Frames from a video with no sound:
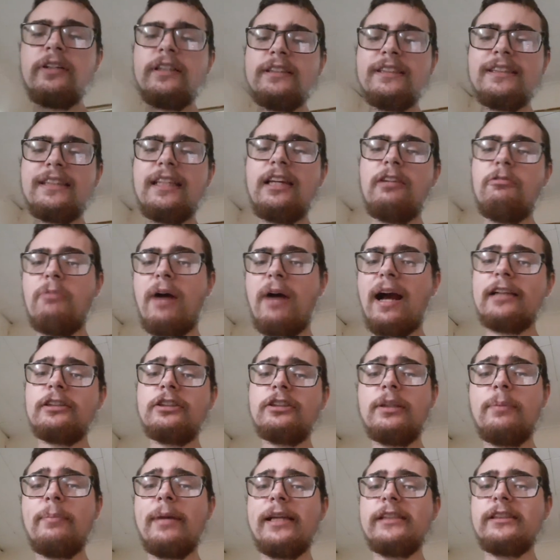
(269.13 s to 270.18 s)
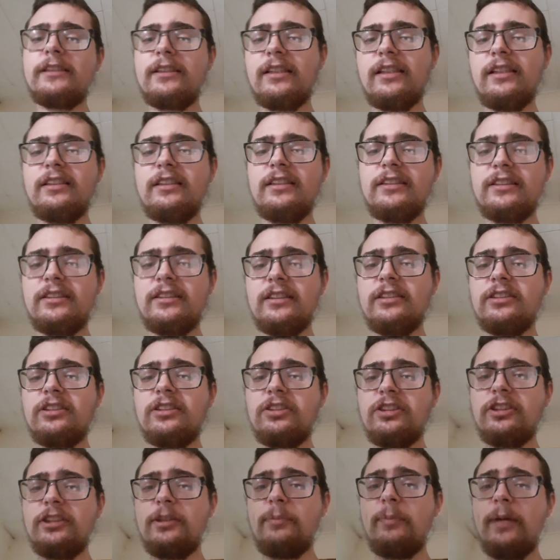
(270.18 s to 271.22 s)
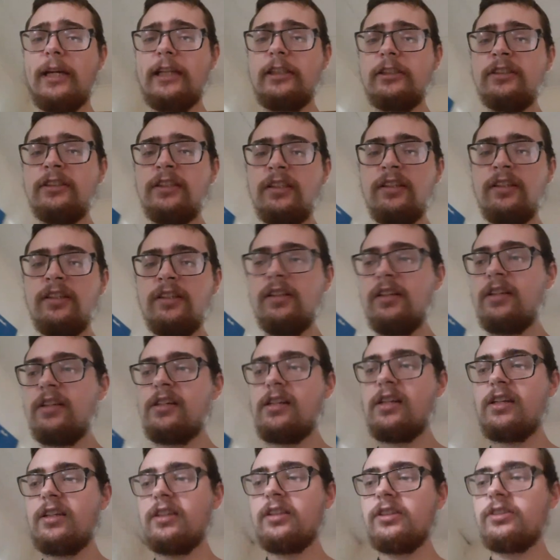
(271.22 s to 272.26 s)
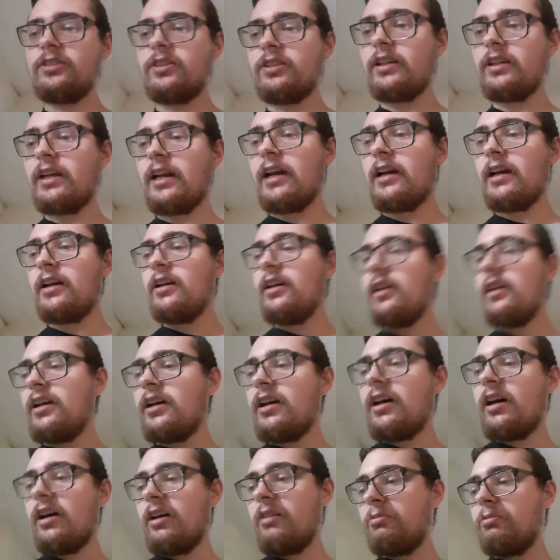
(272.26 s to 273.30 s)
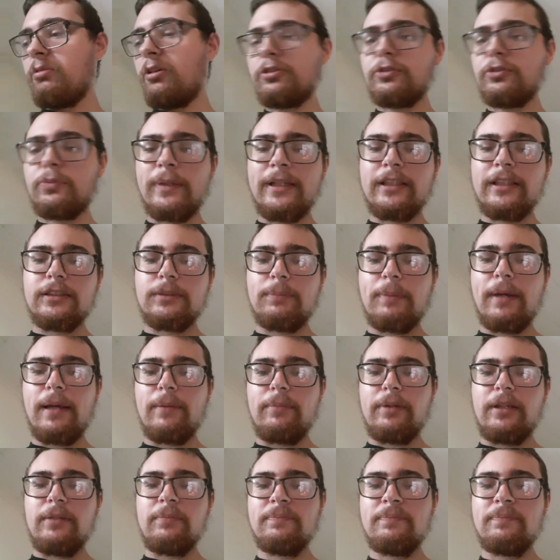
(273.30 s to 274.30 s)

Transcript: see why she makes the decision she makes. So yeah, uh, Rosemary's Baby.